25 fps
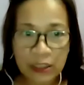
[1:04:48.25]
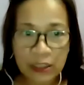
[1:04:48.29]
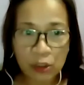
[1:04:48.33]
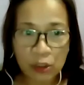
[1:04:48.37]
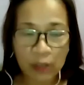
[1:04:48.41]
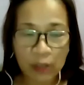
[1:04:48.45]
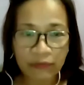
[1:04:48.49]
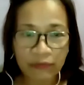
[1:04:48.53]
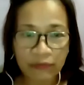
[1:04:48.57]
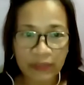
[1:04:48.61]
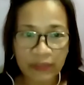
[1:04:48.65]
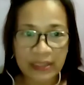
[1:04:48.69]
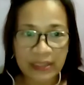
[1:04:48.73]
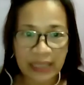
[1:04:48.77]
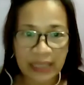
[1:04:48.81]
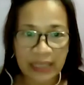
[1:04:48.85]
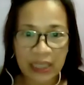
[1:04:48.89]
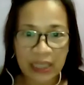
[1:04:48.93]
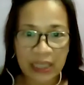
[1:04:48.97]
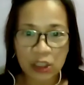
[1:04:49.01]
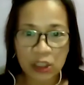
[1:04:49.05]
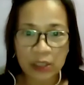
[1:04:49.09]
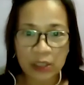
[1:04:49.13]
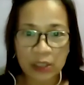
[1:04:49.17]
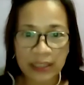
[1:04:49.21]

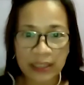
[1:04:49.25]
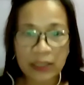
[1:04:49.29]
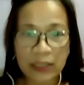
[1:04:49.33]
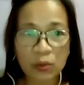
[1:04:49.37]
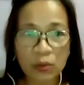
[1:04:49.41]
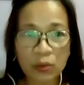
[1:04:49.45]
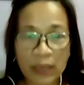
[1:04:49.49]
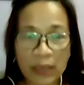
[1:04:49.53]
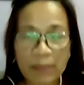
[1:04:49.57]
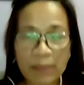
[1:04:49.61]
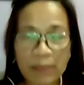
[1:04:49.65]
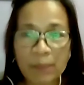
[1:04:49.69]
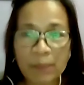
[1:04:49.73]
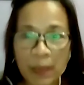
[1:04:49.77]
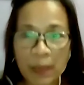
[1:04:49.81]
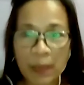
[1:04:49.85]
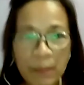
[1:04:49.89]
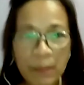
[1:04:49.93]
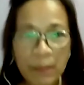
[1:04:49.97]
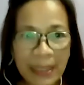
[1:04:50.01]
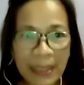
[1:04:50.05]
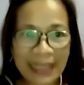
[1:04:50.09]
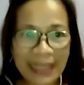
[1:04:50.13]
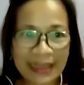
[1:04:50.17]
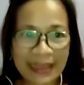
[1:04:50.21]
conversation into a
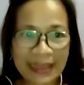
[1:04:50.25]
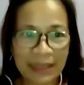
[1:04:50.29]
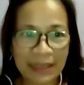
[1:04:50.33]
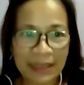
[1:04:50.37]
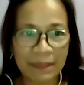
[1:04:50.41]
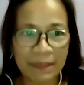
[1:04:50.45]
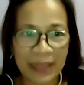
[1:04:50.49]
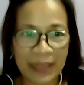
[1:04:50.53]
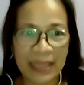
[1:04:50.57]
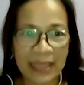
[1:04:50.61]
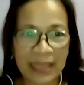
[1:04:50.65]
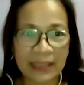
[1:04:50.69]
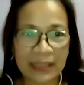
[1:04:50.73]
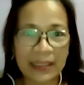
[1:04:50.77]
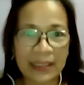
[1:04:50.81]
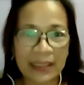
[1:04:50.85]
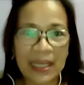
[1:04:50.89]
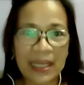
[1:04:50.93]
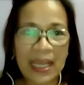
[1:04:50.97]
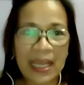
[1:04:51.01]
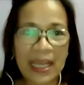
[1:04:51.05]
public debate